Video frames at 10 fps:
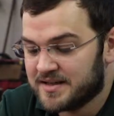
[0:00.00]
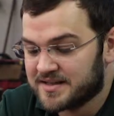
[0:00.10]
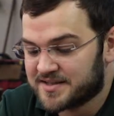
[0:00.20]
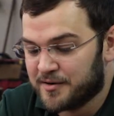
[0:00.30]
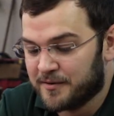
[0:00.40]

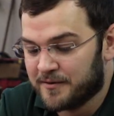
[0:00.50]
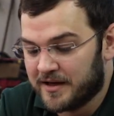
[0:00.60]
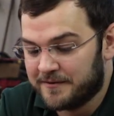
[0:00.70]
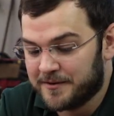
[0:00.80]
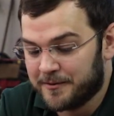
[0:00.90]
So
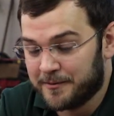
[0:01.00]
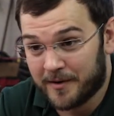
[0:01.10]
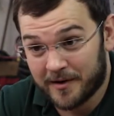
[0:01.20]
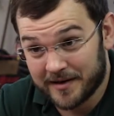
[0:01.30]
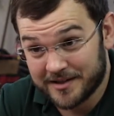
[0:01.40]
if you
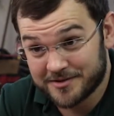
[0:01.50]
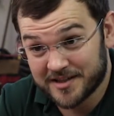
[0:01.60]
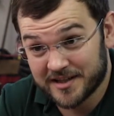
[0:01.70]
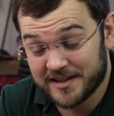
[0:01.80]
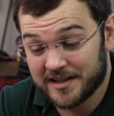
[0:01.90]
are
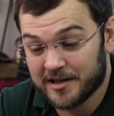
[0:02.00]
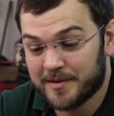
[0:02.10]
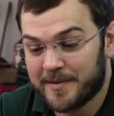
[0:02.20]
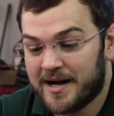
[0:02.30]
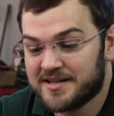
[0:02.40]
interested in the
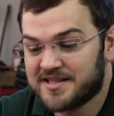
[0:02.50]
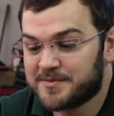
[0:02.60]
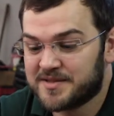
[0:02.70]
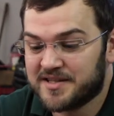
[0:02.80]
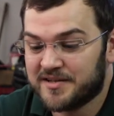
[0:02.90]
aluminum
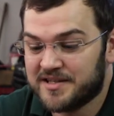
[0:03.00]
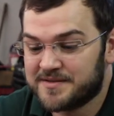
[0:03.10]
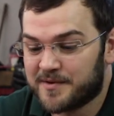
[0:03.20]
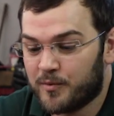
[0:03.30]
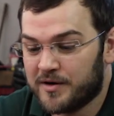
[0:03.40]
housings, we sell
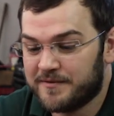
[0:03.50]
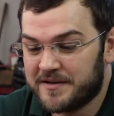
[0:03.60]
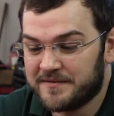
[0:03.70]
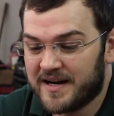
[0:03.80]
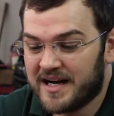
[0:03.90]
these for
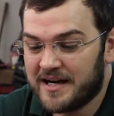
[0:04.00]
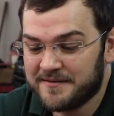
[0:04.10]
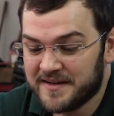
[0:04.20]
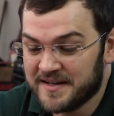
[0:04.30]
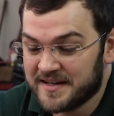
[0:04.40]
$155.
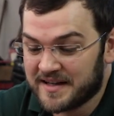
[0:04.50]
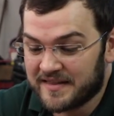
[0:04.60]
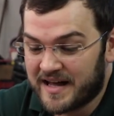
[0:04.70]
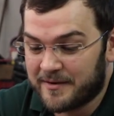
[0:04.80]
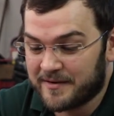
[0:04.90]

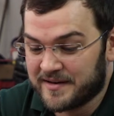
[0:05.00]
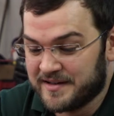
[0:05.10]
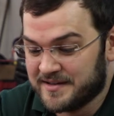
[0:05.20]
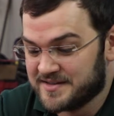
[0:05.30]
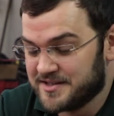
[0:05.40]
That
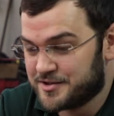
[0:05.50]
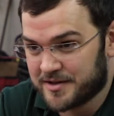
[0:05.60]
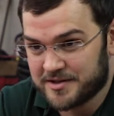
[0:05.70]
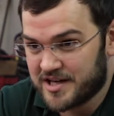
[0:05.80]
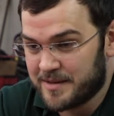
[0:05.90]
is the
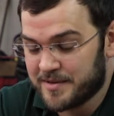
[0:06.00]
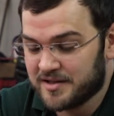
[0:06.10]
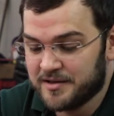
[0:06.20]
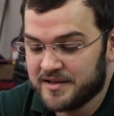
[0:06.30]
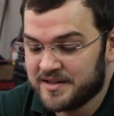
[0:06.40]
trigger job
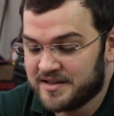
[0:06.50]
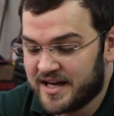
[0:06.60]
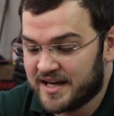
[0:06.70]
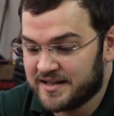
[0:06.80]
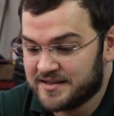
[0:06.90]
included,
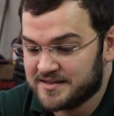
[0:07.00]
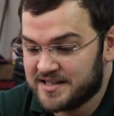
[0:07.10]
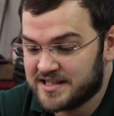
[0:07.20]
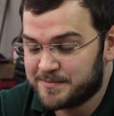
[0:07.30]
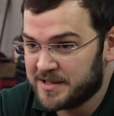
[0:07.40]
that is
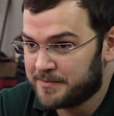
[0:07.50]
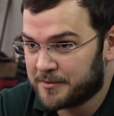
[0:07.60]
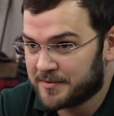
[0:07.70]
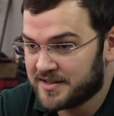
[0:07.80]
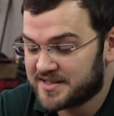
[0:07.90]
the speed
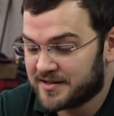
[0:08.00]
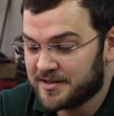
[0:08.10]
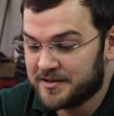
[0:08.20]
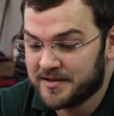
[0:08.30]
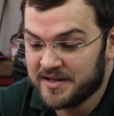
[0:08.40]
bolt release
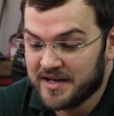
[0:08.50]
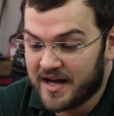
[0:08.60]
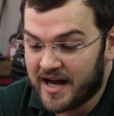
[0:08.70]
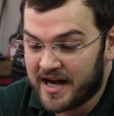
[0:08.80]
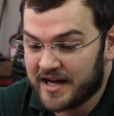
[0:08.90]
included,
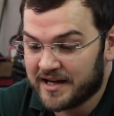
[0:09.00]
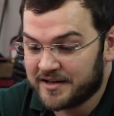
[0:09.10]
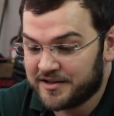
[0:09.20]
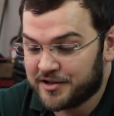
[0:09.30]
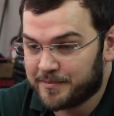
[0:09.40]

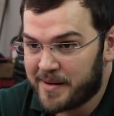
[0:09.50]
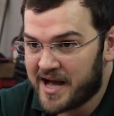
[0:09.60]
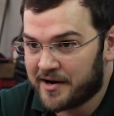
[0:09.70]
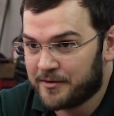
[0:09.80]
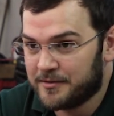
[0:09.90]
and your
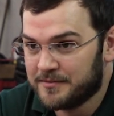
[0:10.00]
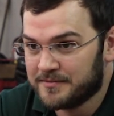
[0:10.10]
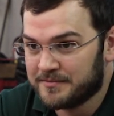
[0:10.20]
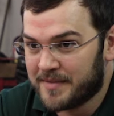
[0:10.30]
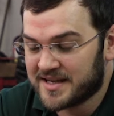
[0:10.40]
paddle
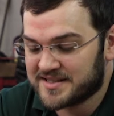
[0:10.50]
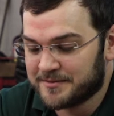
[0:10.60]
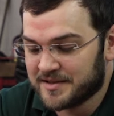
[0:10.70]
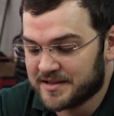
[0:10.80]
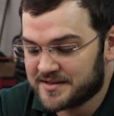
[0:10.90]

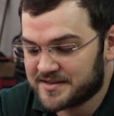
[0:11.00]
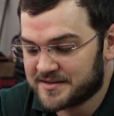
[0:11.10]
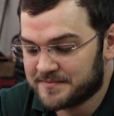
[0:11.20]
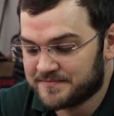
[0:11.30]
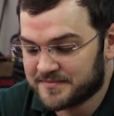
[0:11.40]
magazine release.